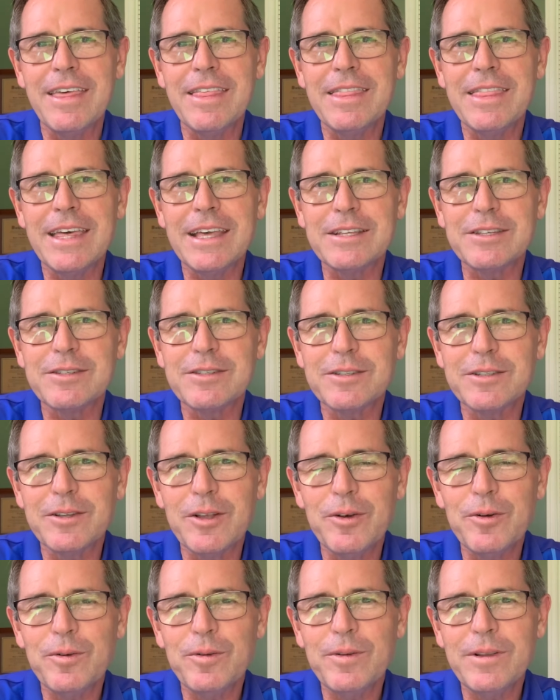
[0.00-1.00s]
that
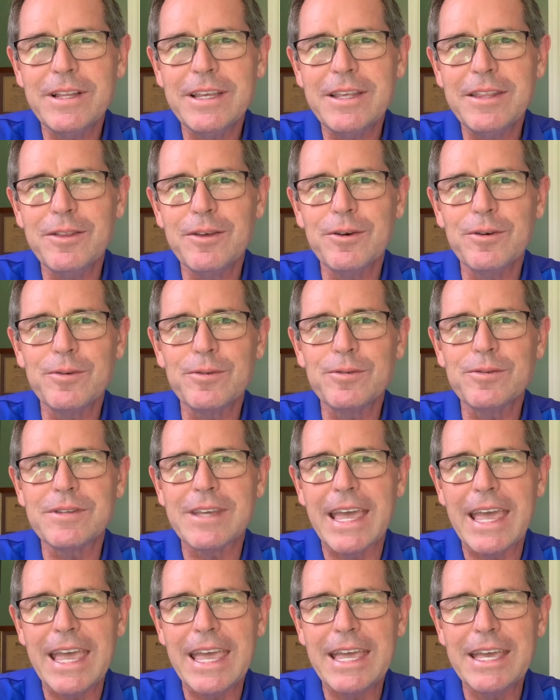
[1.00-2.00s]
slowly those
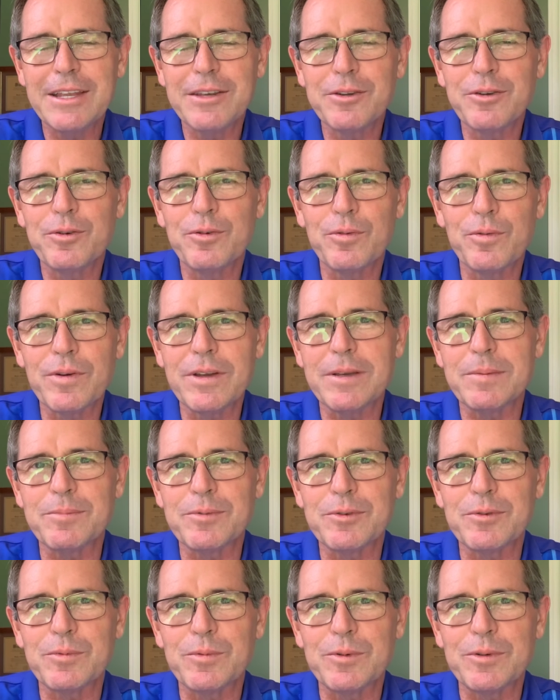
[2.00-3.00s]
hand
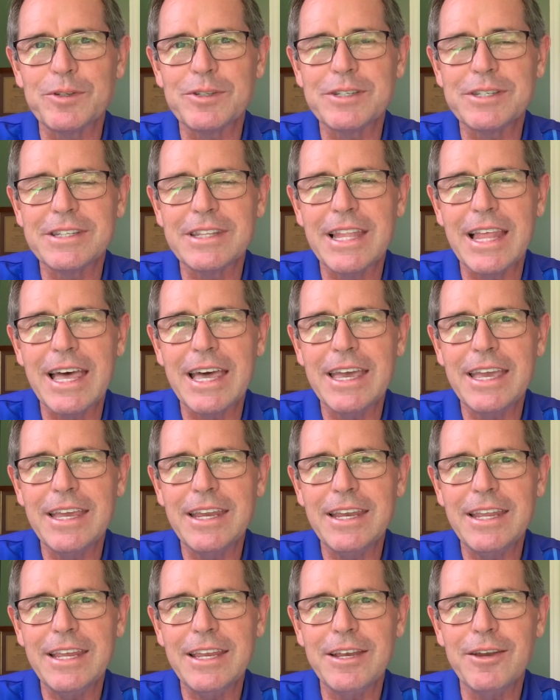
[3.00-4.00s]
grips were
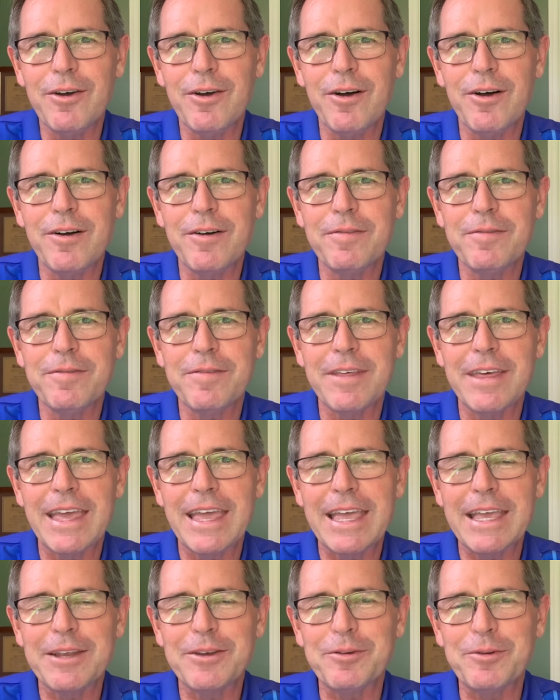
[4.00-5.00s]
sliding off the
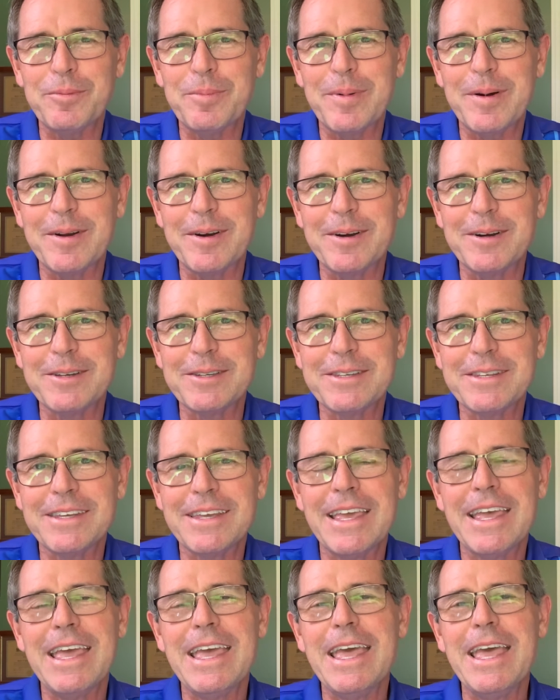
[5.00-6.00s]
handlebars.
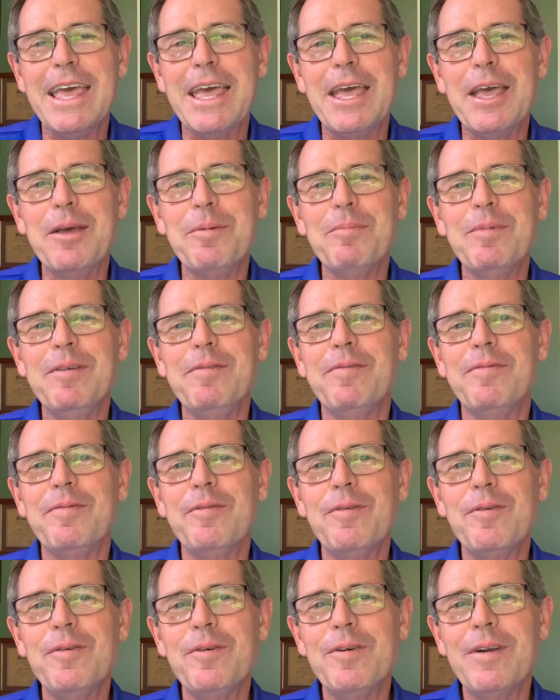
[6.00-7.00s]
And
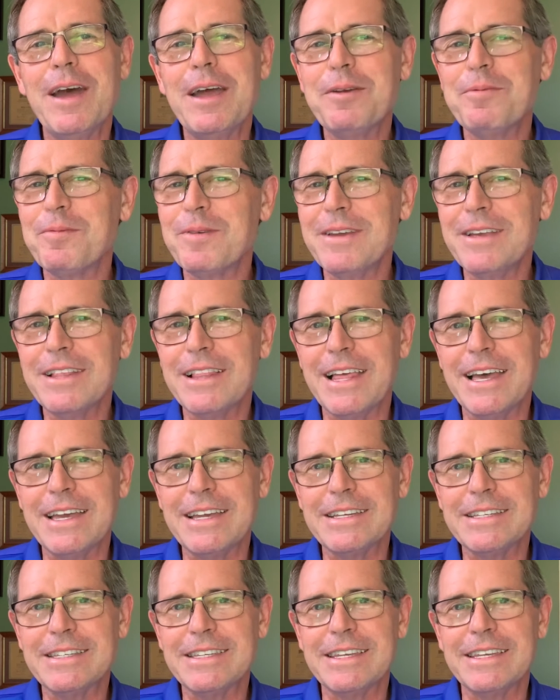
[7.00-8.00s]
before I
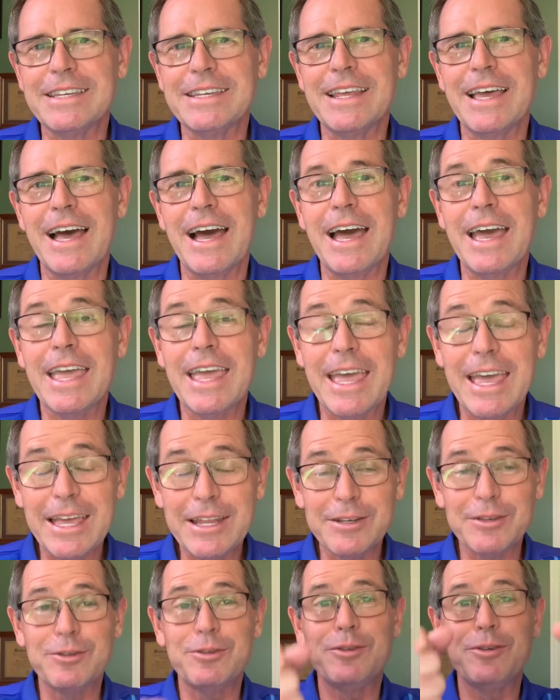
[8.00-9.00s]
realized it, I
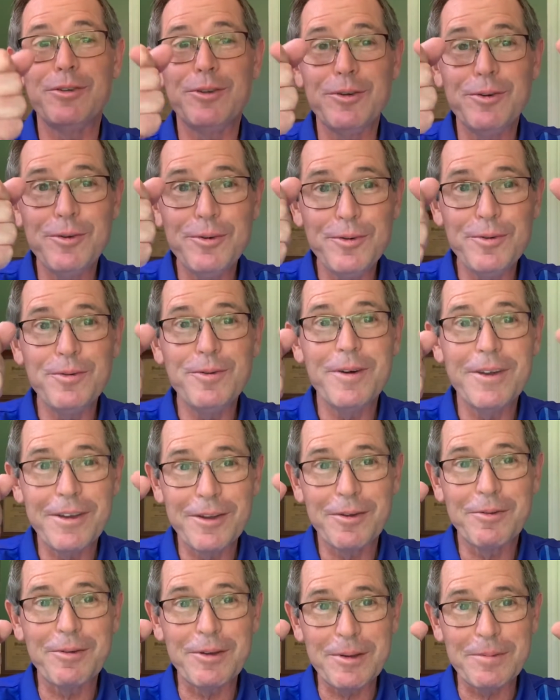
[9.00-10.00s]
had two
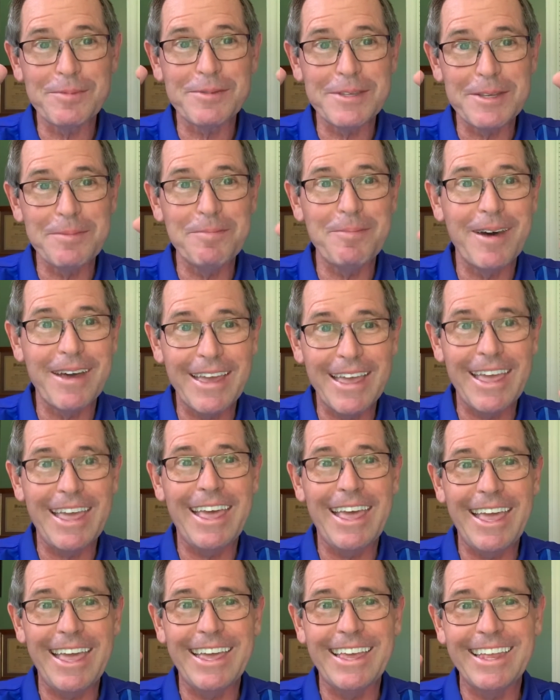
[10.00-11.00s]
grips in my
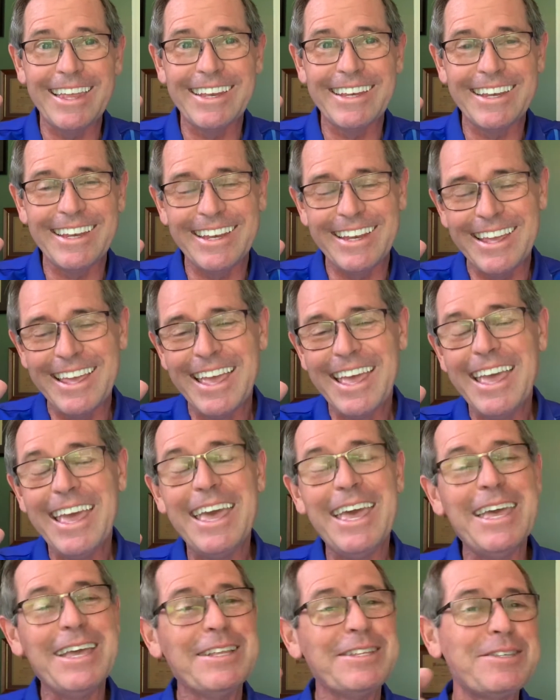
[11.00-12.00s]
hand.
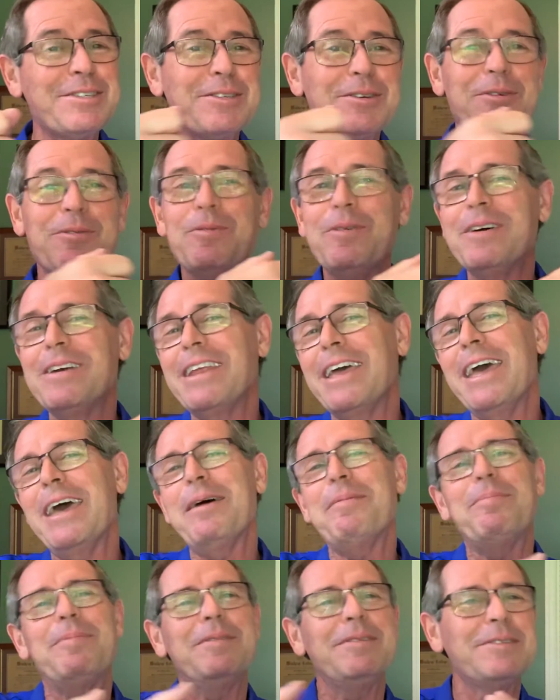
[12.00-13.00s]
and so what
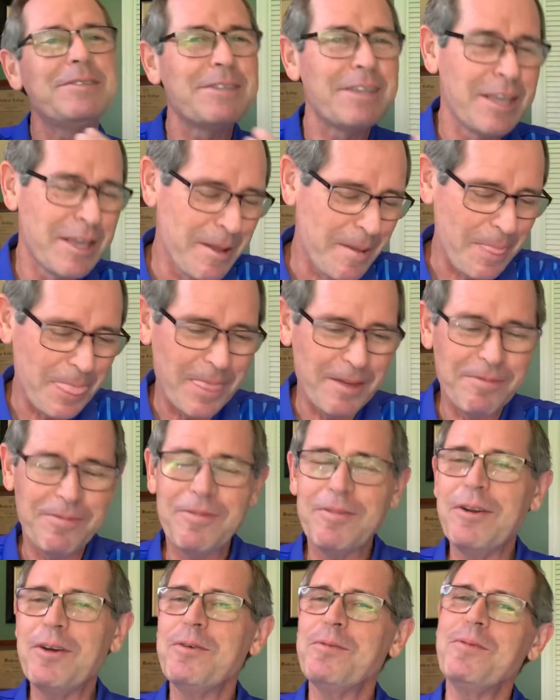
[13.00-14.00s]
happens? The
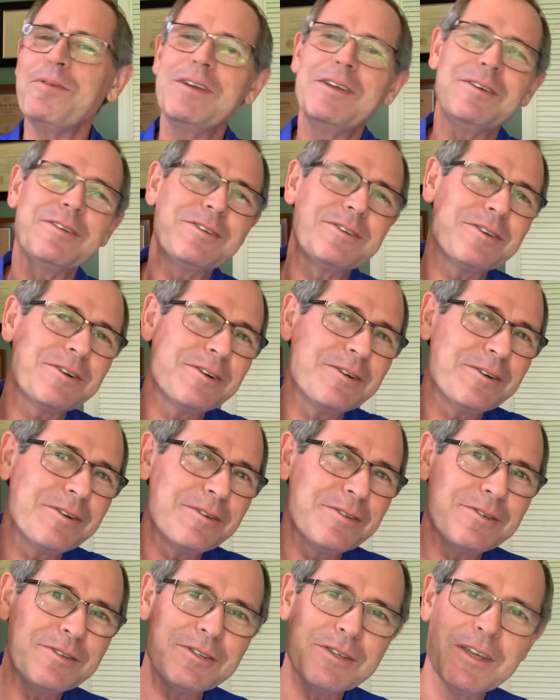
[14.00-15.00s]
front wheel
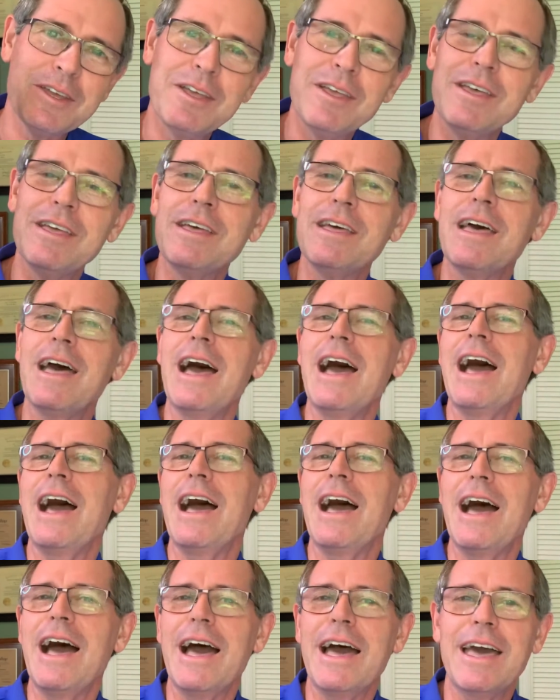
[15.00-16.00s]
turns
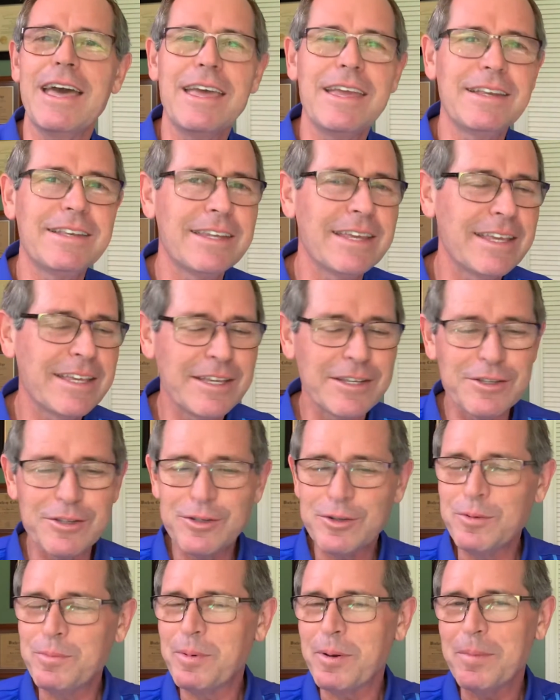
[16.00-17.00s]
I take a
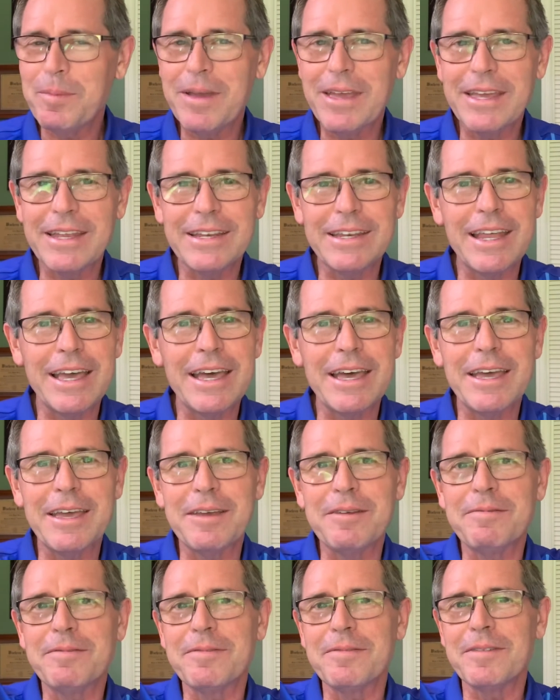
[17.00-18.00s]
Superman
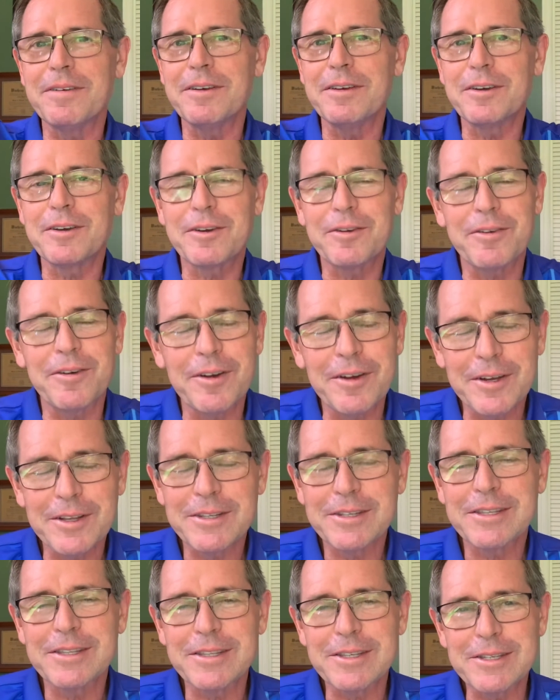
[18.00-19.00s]
dive
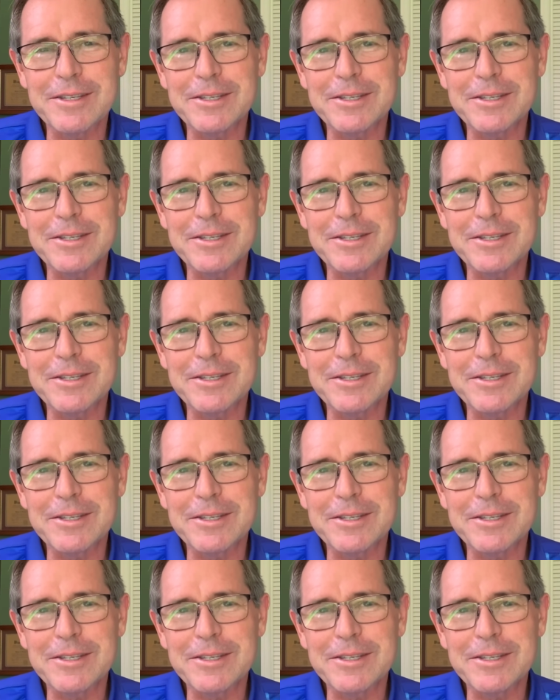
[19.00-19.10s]
across the